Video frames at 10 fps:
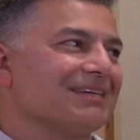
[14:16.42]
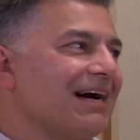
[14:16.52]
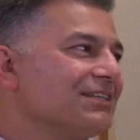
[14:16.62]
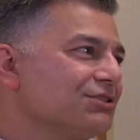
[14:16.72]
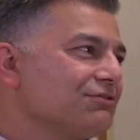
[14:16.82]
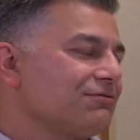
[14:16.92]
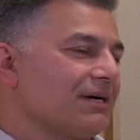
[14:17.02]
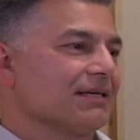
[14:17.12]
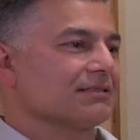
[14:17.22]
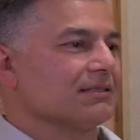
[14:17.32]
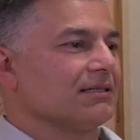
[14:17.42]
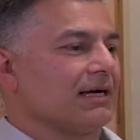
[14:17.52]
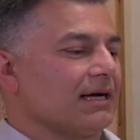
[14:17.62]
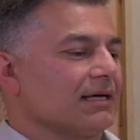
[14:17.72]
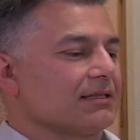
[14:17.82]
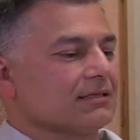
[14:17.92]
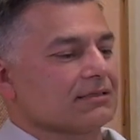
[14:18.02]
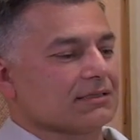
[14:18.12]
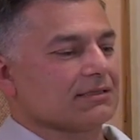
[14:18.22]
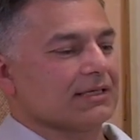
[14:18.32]
I do find, I think
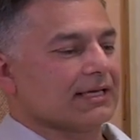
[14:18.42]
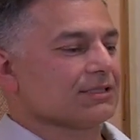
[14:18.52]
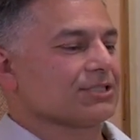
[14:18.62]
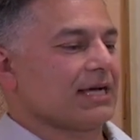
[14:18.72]
the English